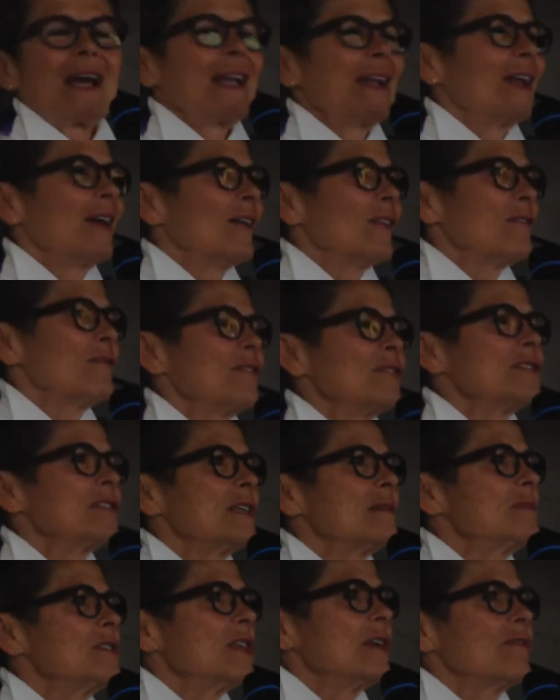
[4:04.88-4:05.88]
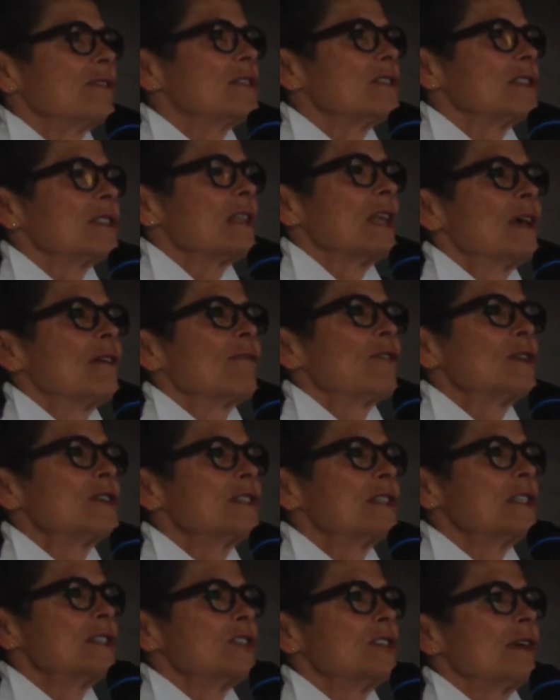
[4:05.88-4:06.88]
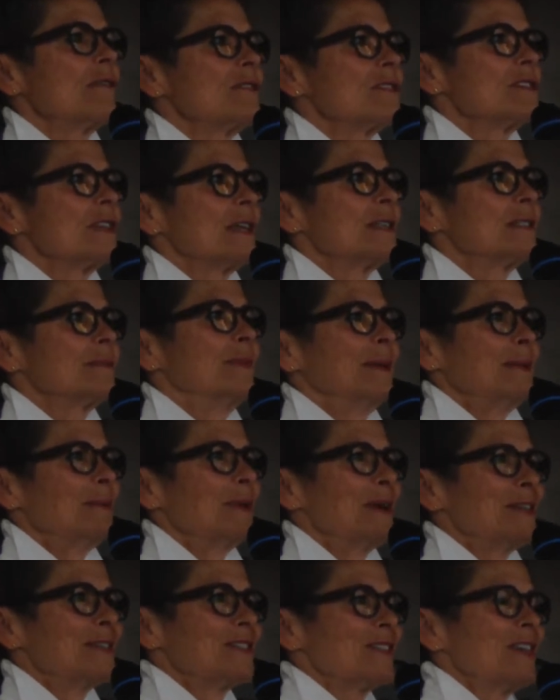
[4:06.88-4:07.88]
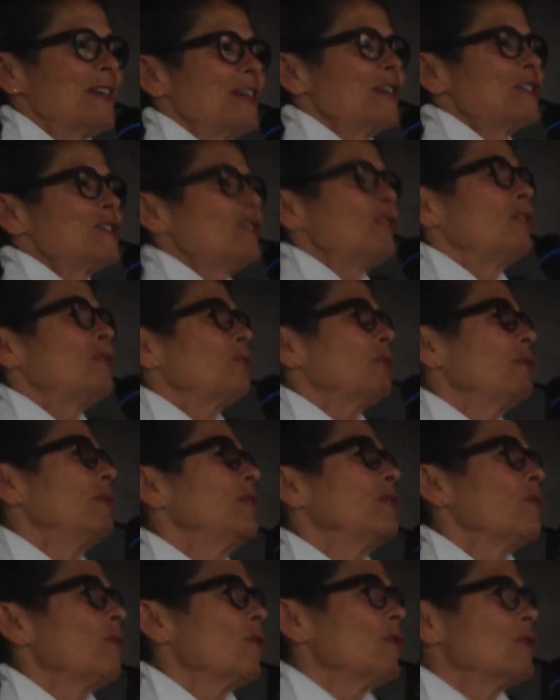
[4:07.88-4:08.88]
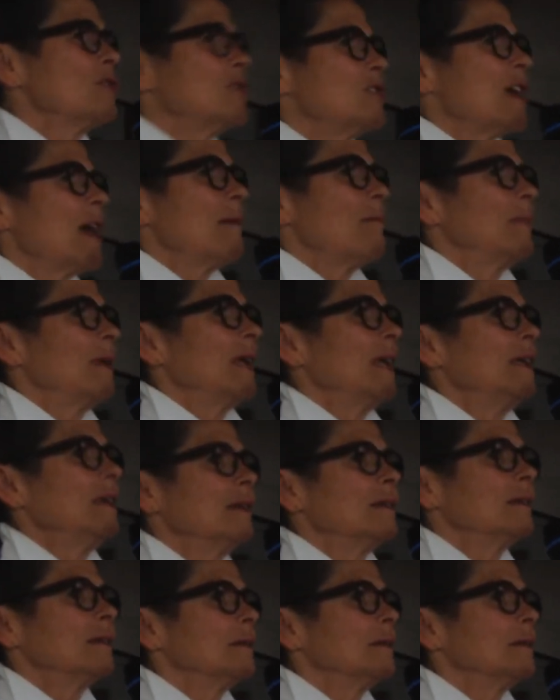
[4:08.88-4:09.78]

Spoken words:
I know. The first thing she ever said to me was, she threw an orange at me.